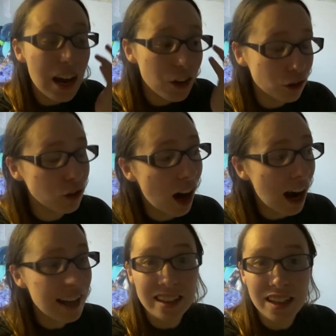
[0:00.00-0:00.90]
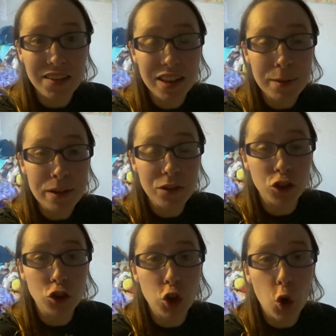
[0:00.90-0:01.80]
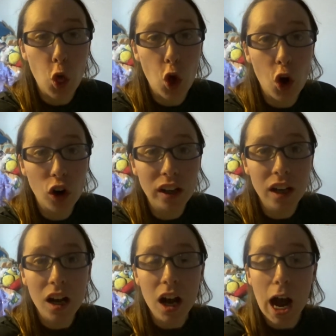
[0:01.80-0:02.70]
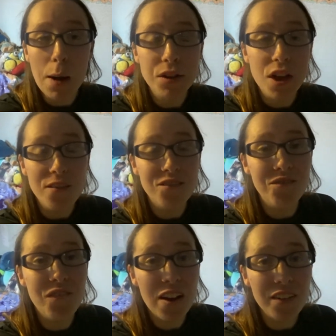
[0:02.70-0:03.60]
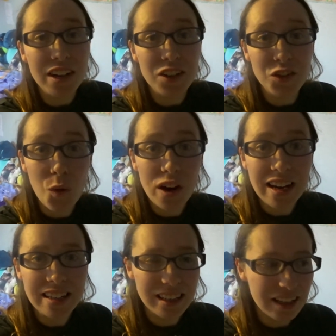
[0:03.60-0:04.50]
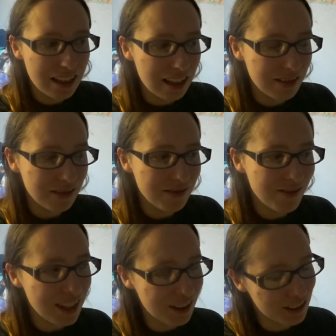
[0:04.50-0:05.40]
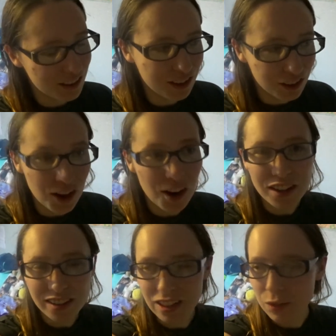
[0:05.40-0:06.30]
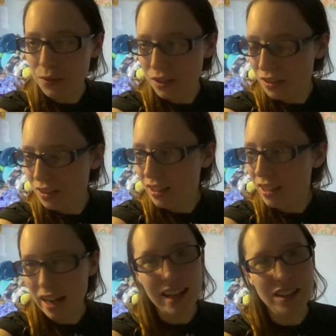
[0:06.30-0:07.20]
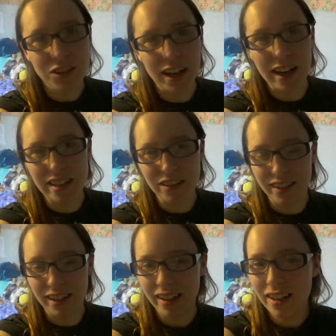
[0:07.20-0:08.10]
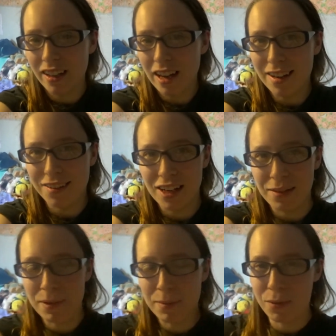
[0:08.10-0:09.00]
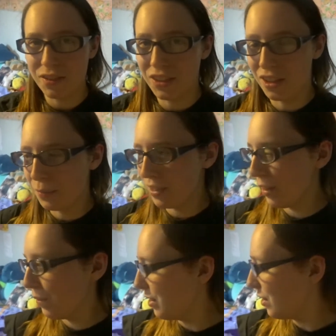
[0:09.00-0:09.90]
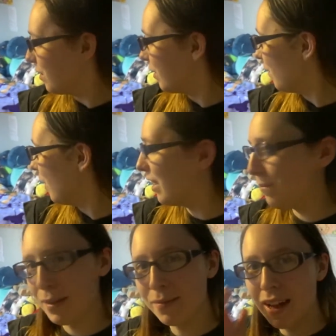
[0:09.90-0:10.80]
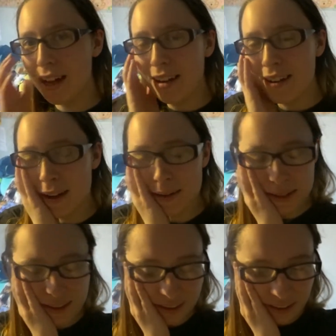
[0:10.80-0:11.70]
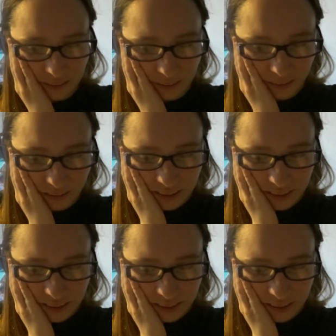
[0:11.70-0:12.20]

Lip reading: cried because I've had that bed for so long. I was very annoyed and cross, and I did cry. I cried in my boyfriend's arms. I was so annoyed. My bed was gone.